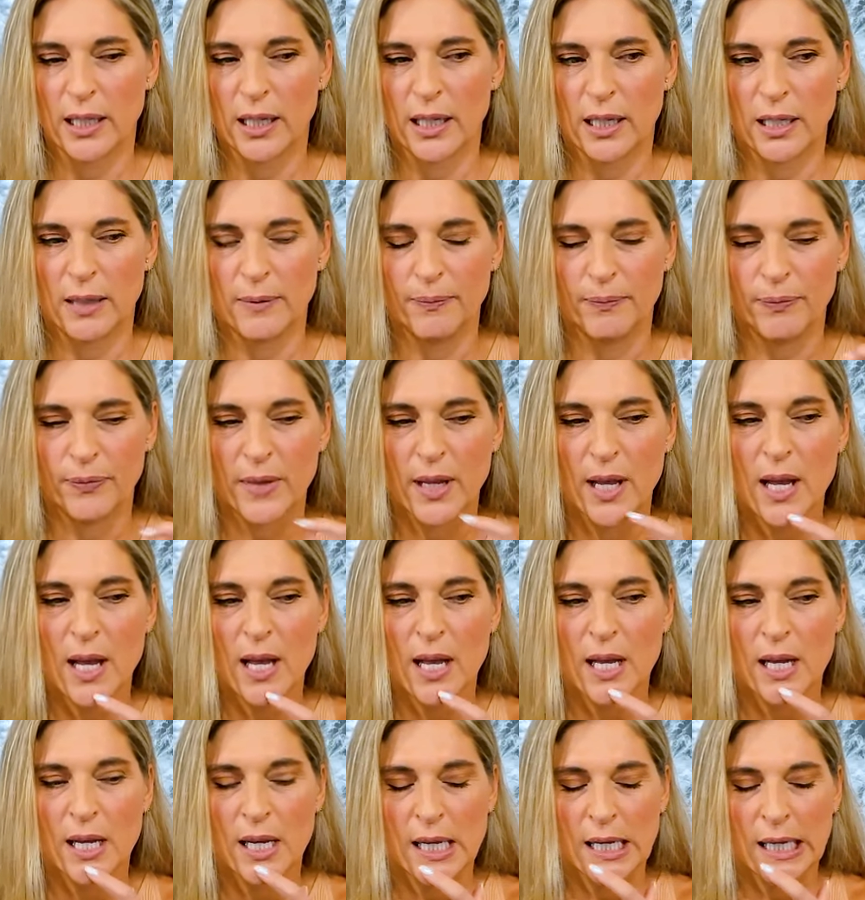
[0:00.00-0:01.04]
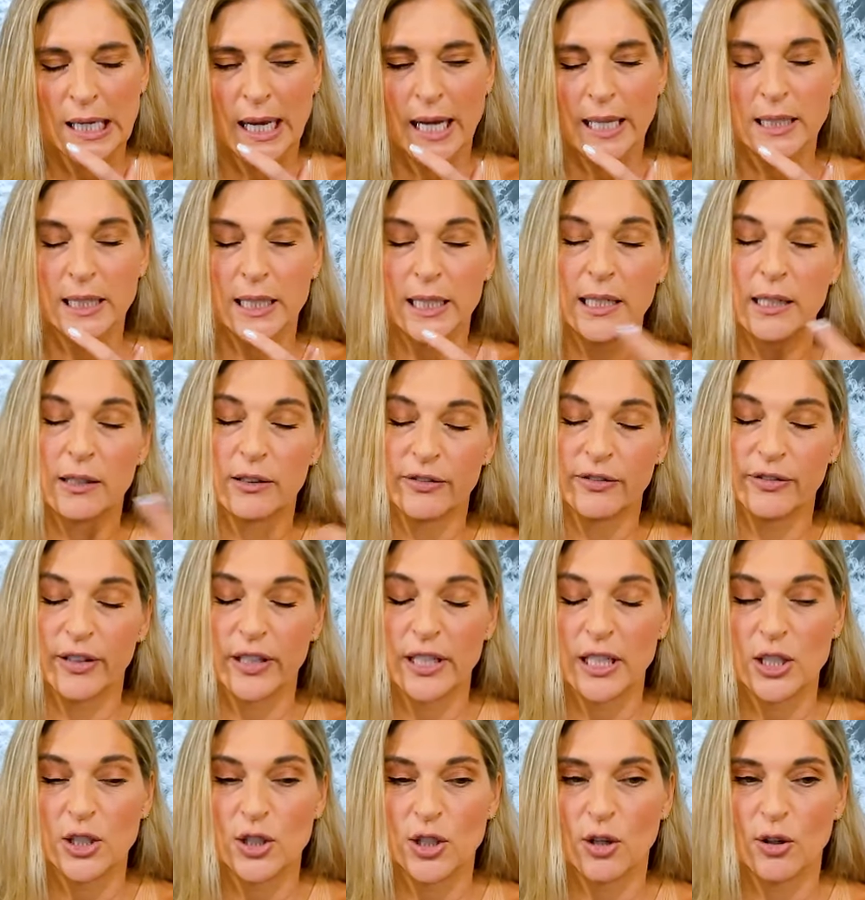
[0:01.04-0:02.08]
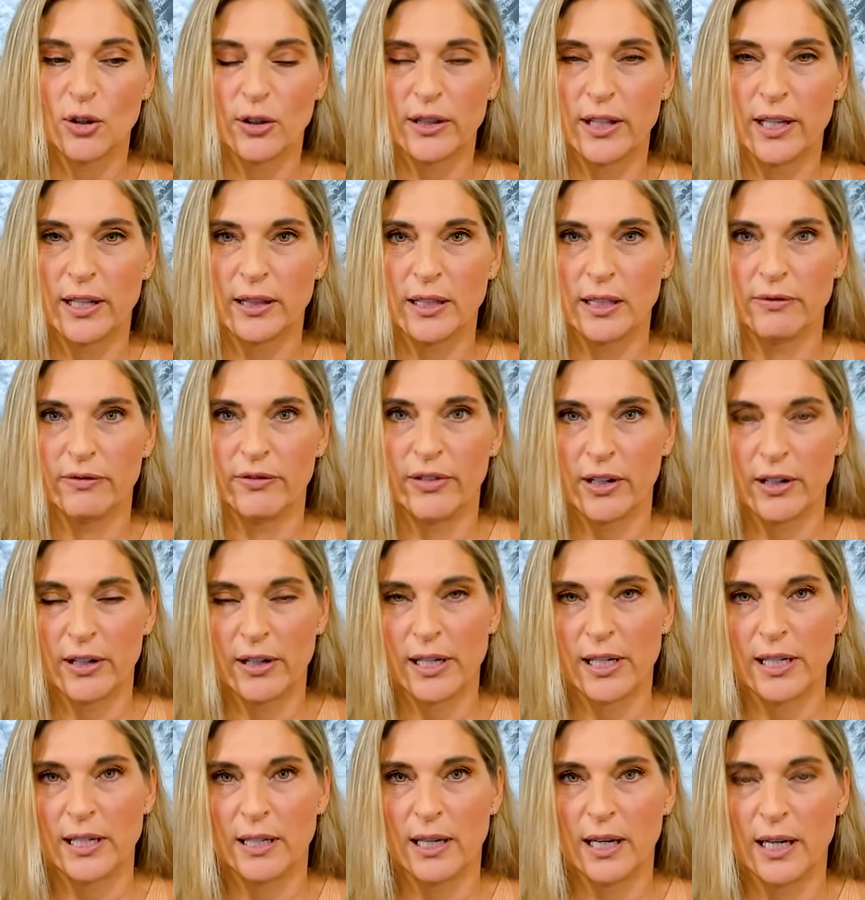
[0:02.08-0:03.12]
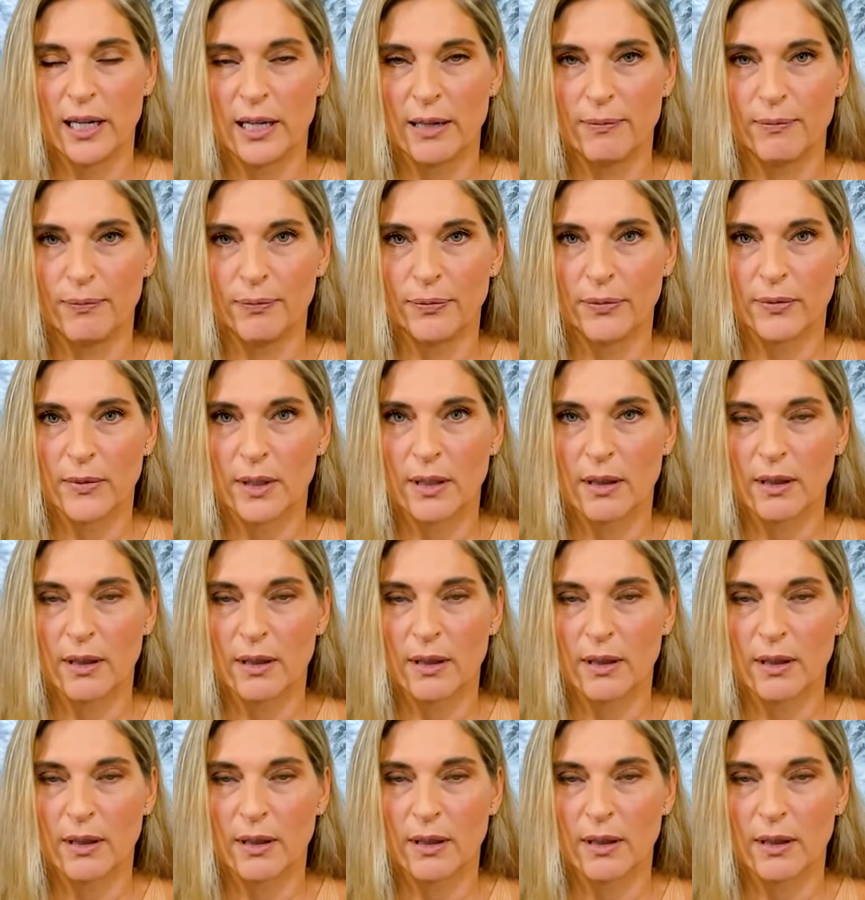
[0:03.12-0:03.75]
Um, I did hear a funny joke that the very um,